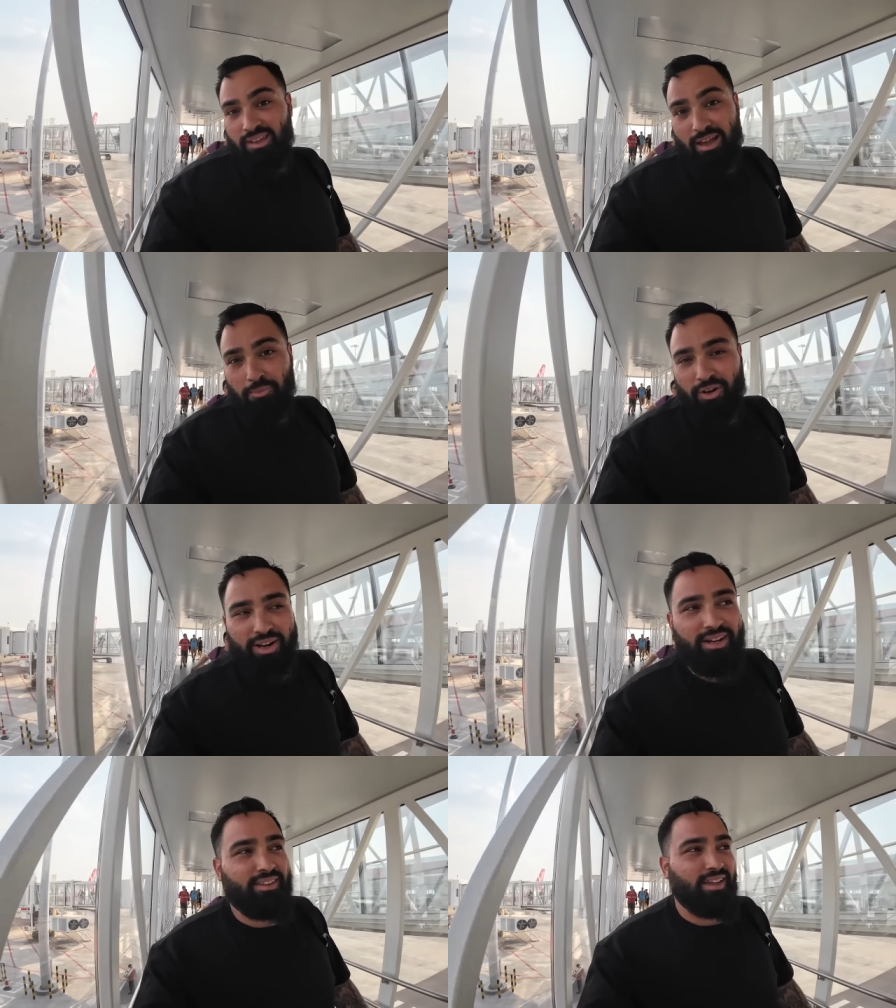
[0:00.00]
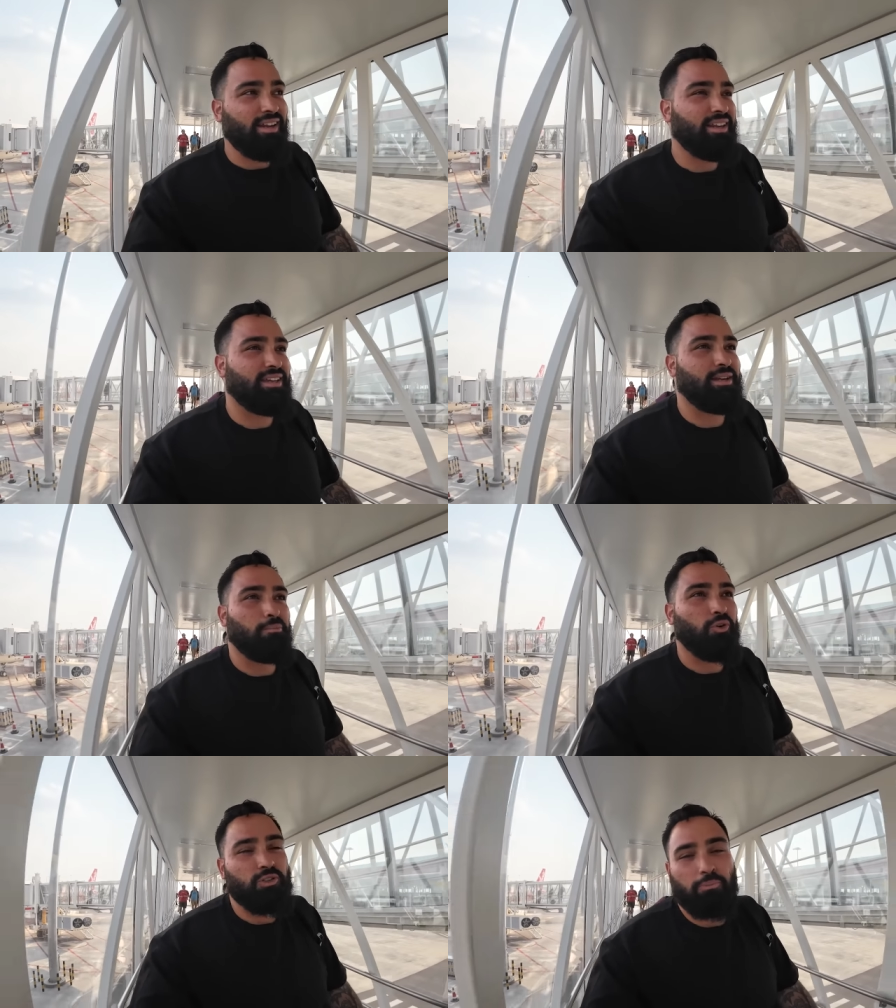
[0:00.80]
I'm regretting that I didn't get a
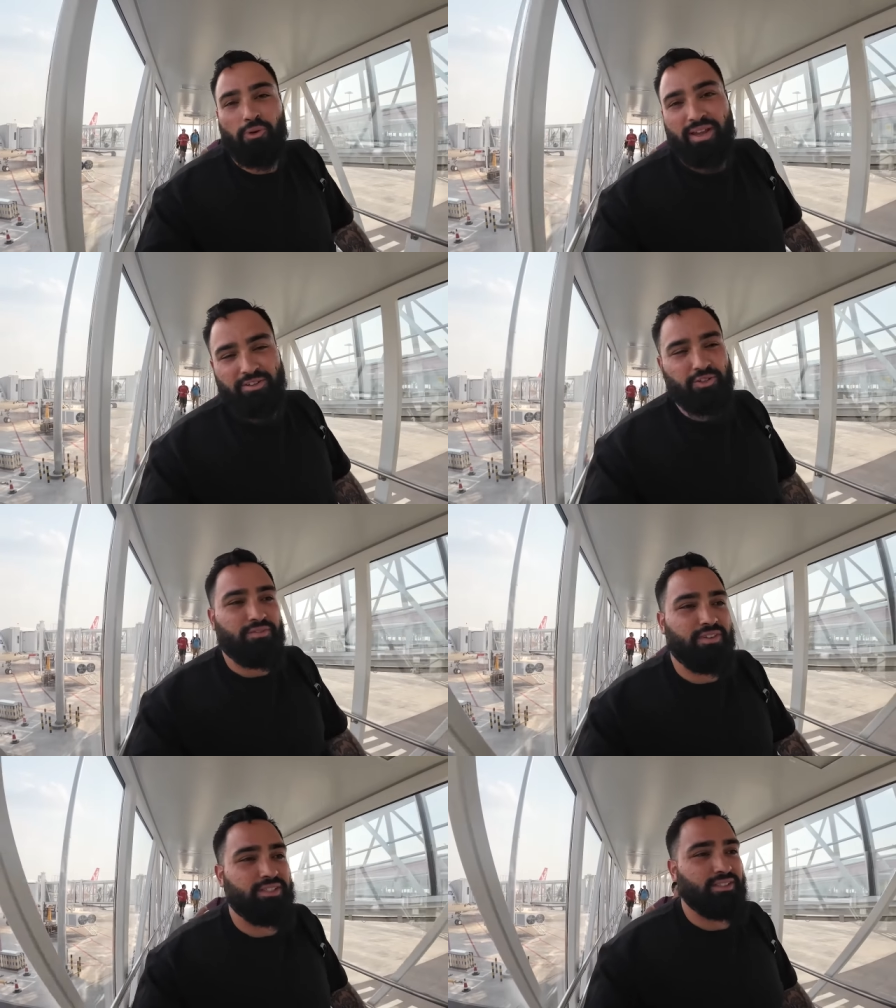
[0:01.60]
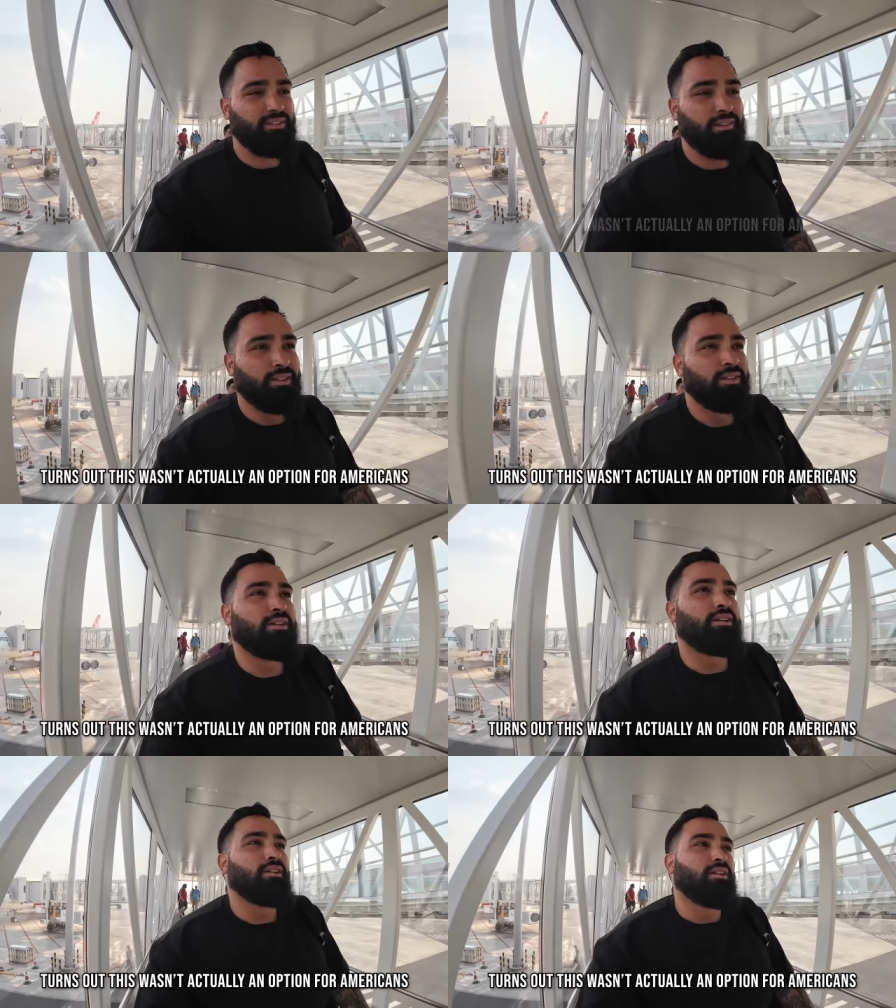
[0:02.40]
multiple entry visa
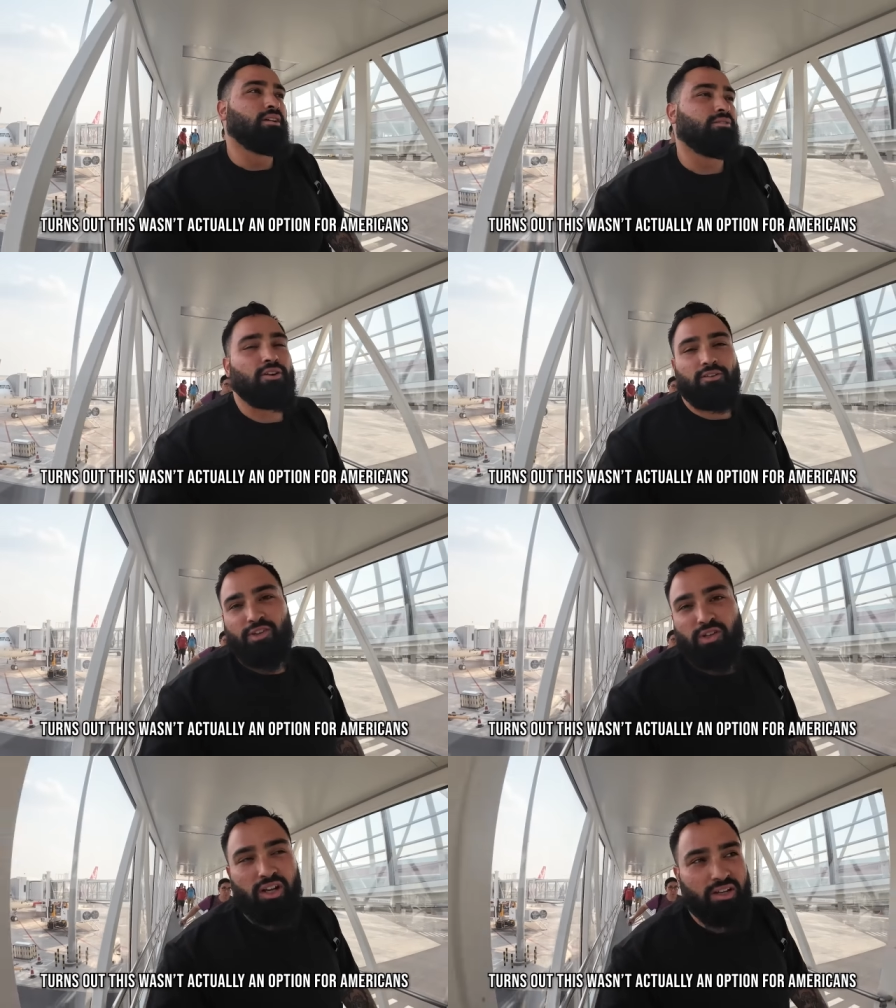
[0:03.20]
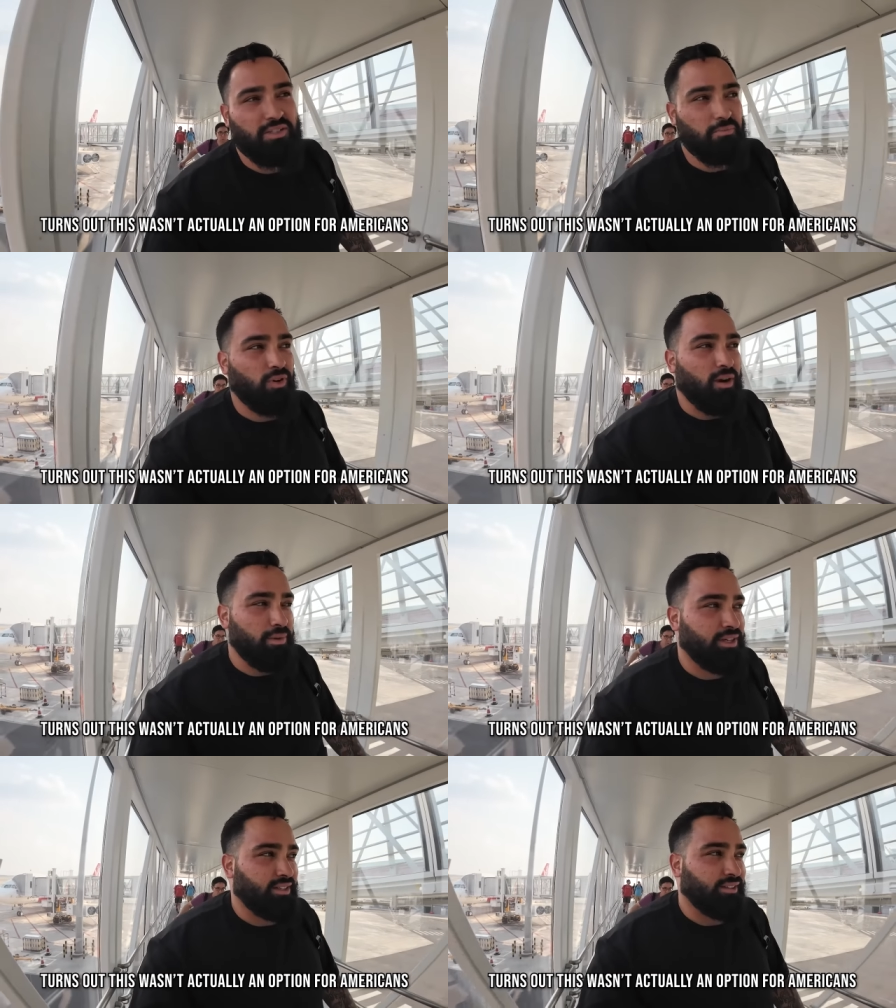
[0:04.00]
for a few dollars more,
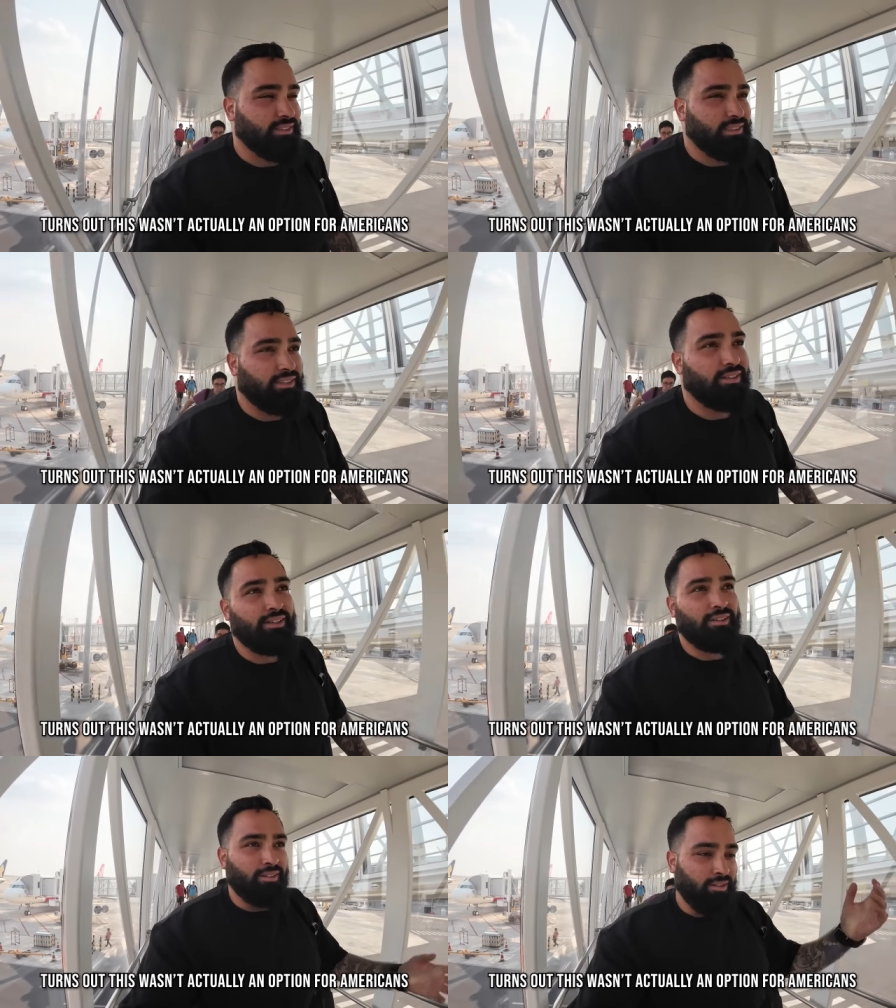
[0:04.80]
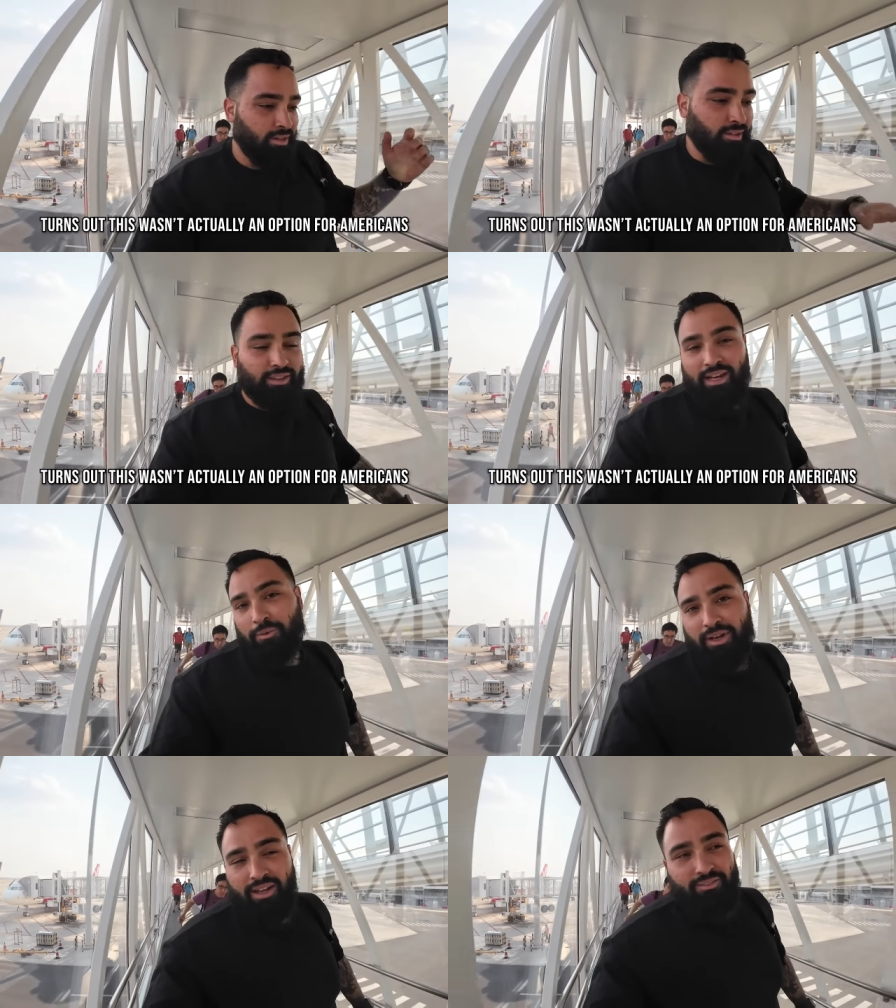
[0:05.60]
because then I
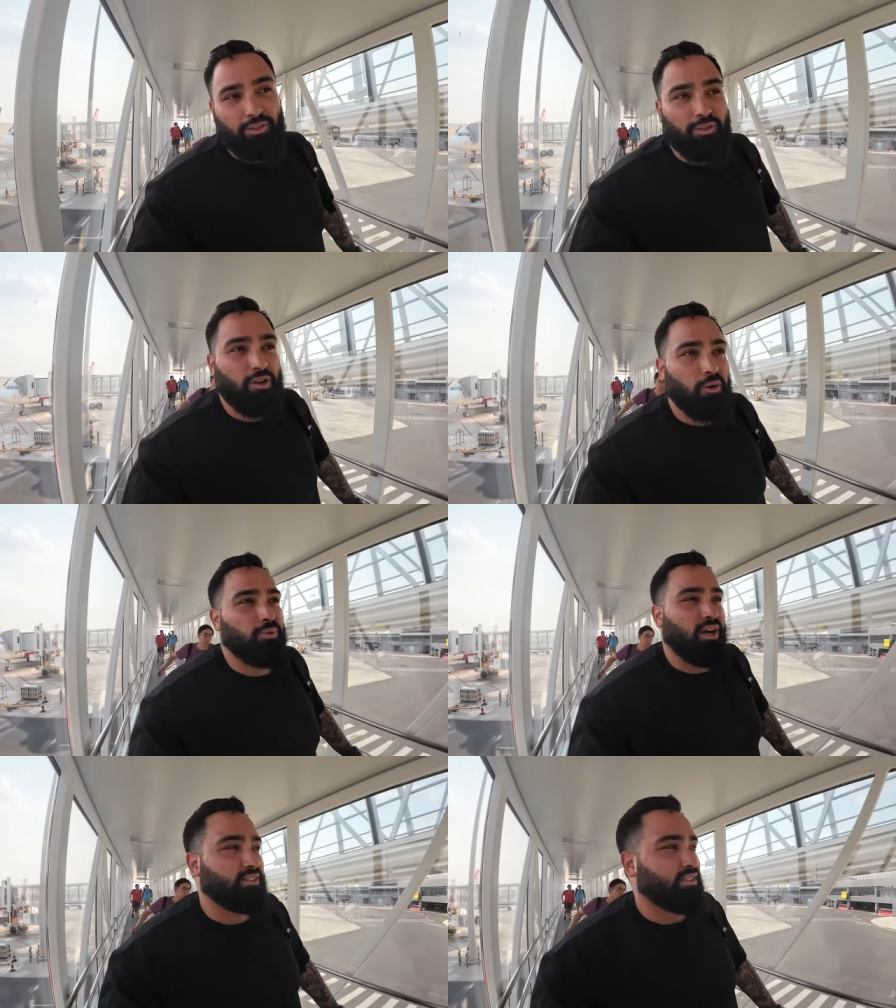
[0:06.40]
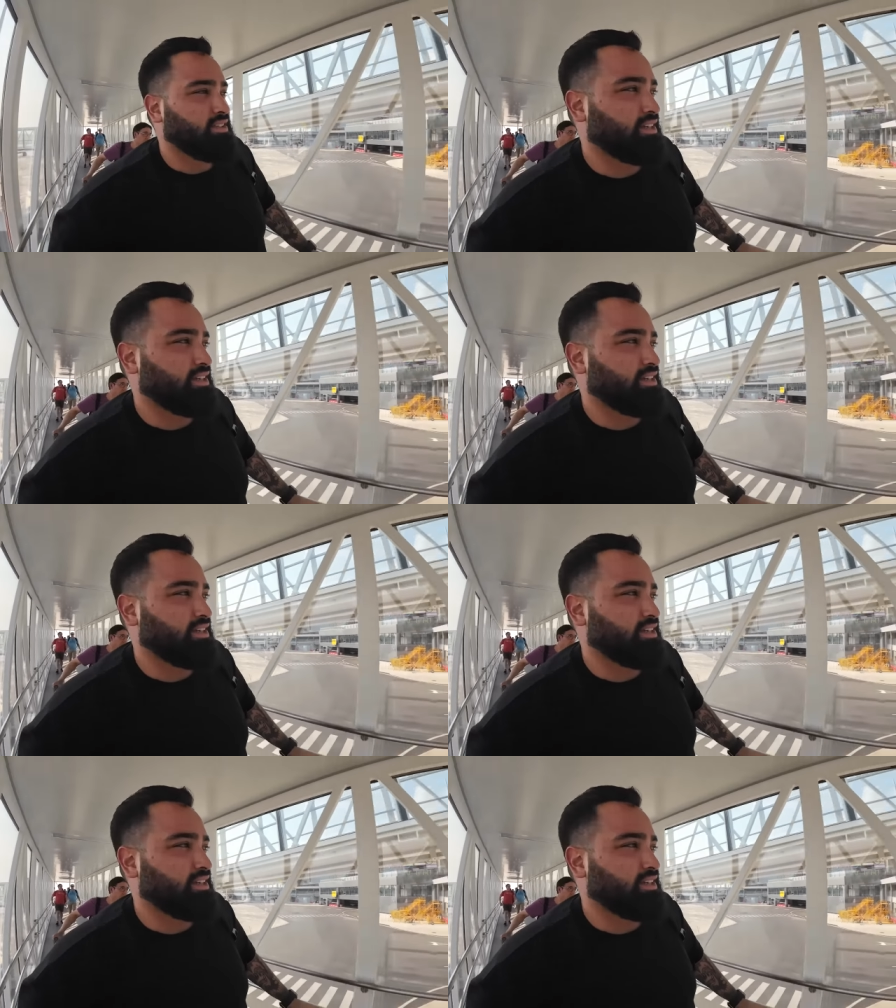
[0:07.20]
wouldn't have to do the whole process